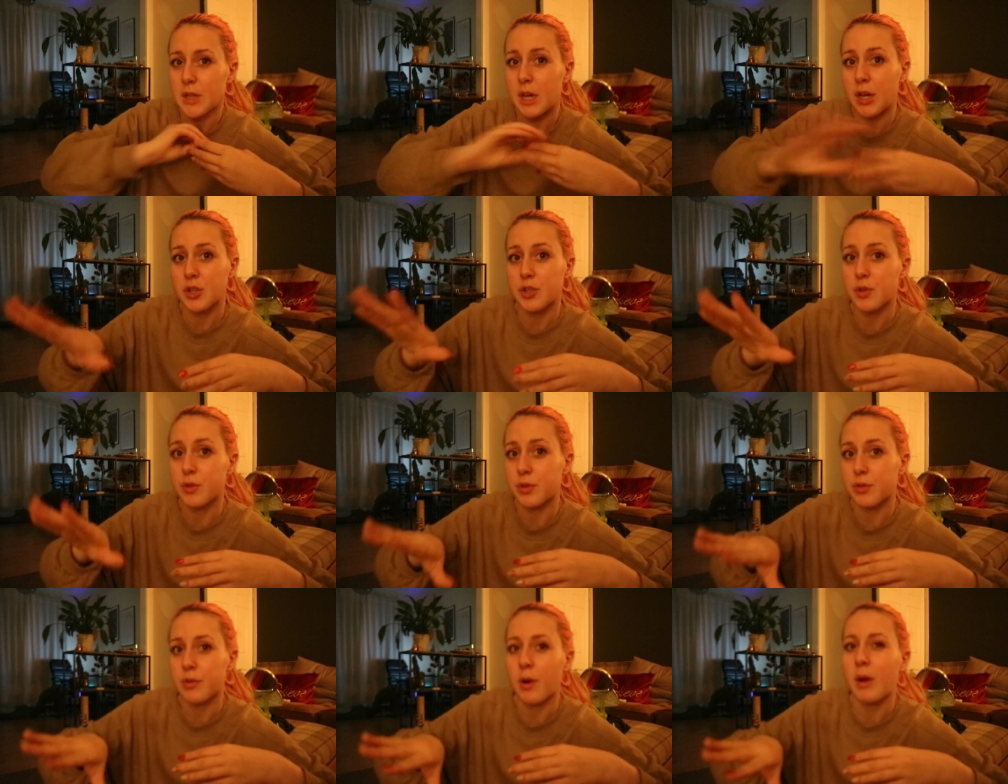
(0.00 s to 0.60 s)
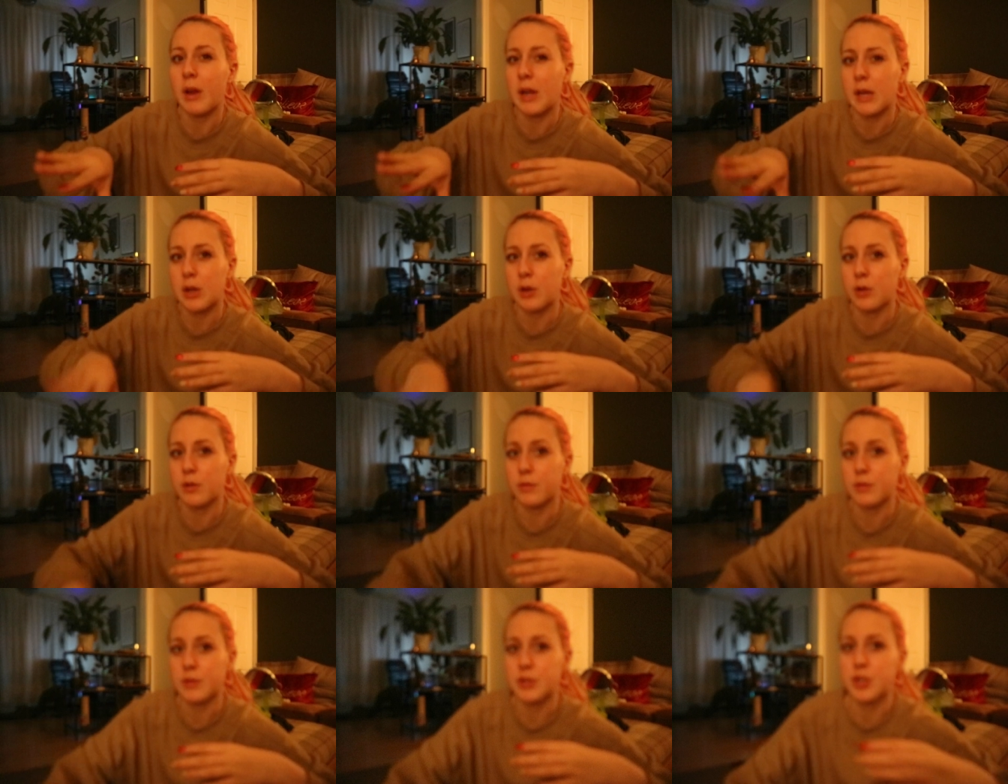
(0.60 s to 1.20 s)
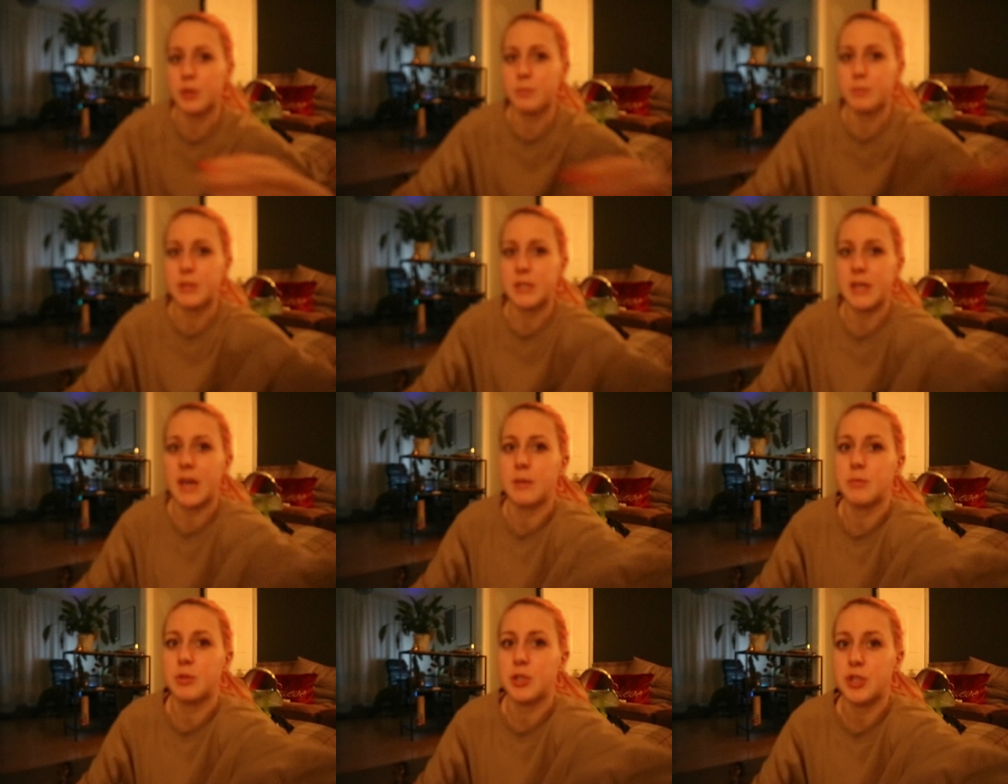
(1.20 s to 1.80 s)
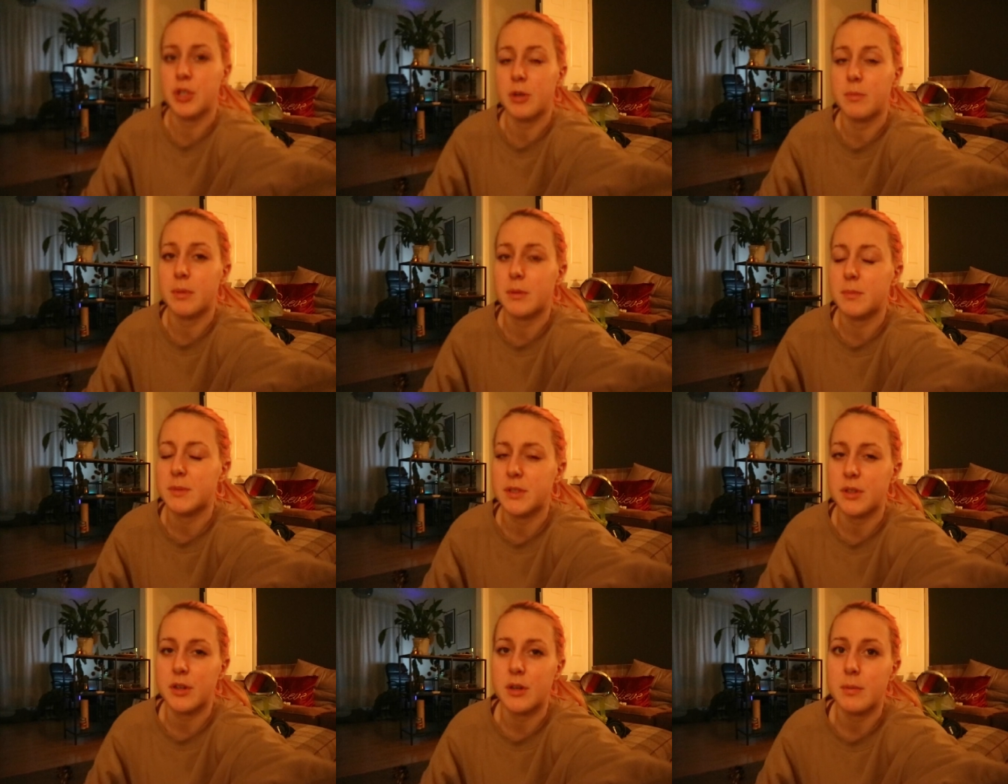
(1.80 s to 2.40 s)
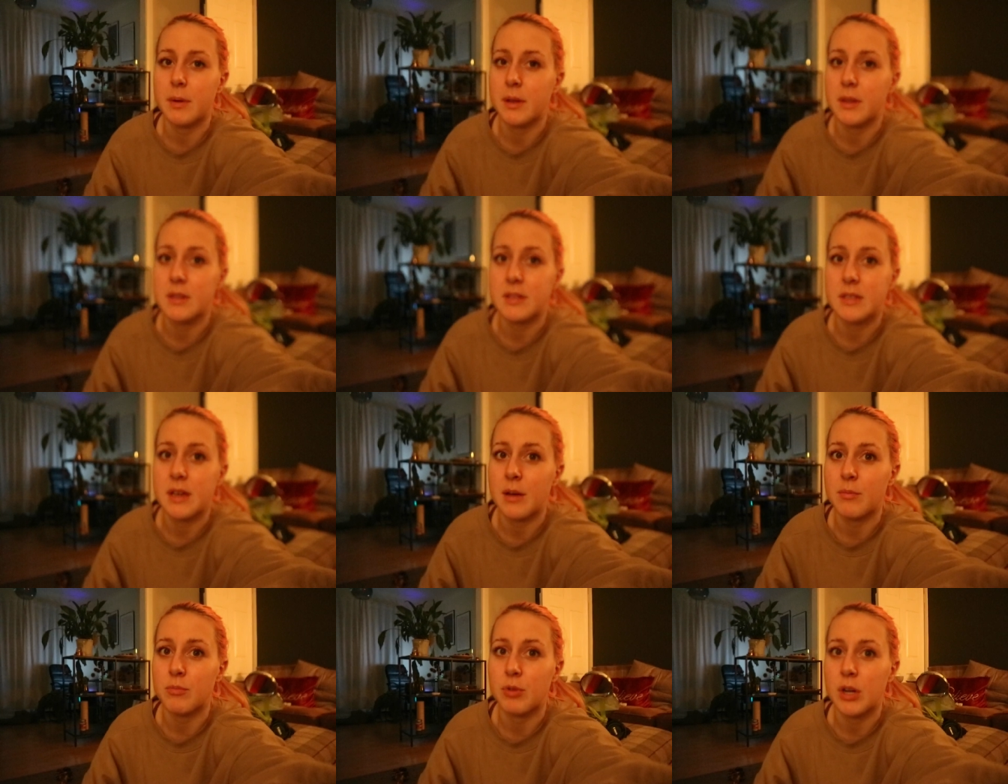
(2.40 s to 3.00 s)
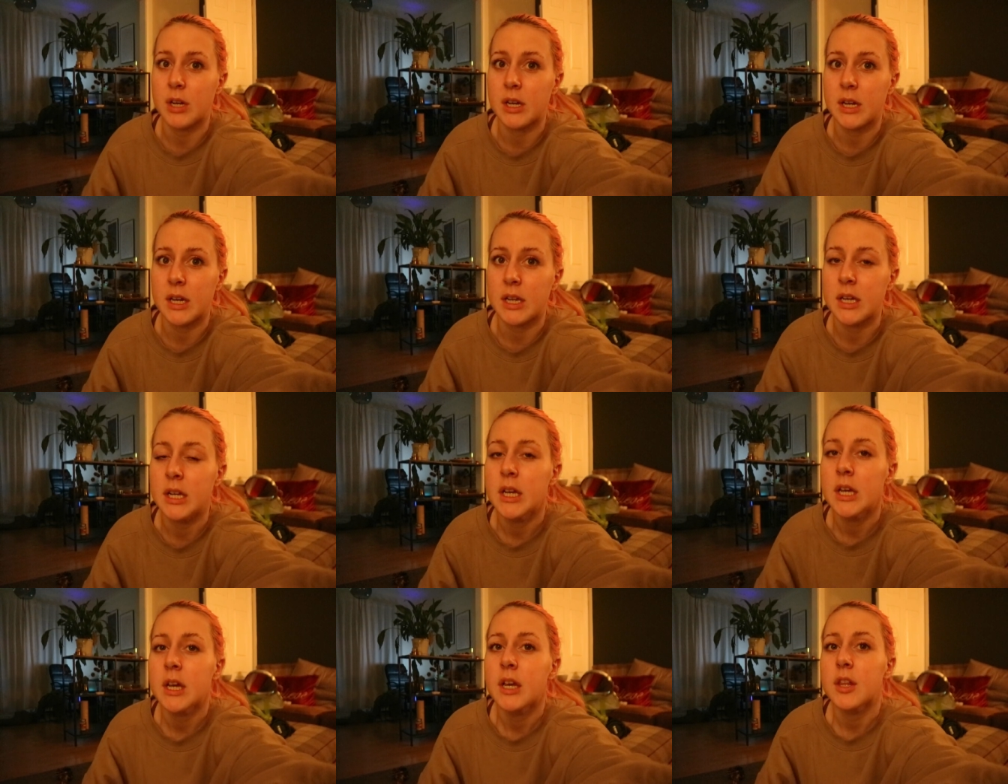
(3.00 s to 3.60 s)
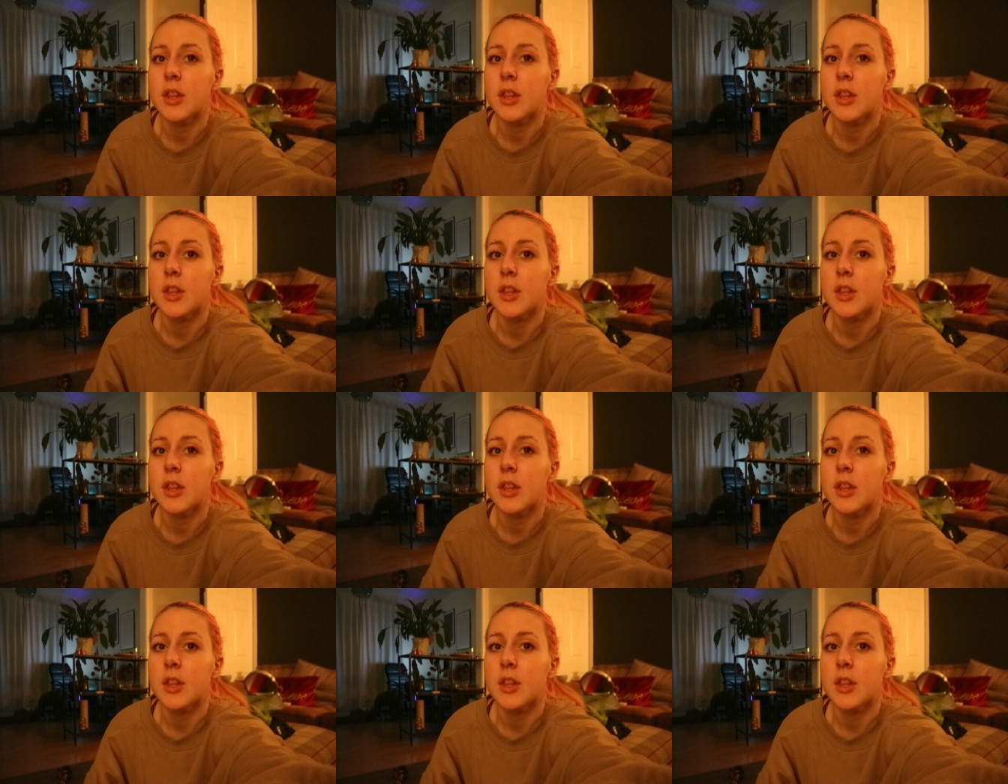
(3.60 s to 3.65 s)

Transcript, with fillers: and you throw it like over a jump to get him to jump. I'm sorry about this camera again.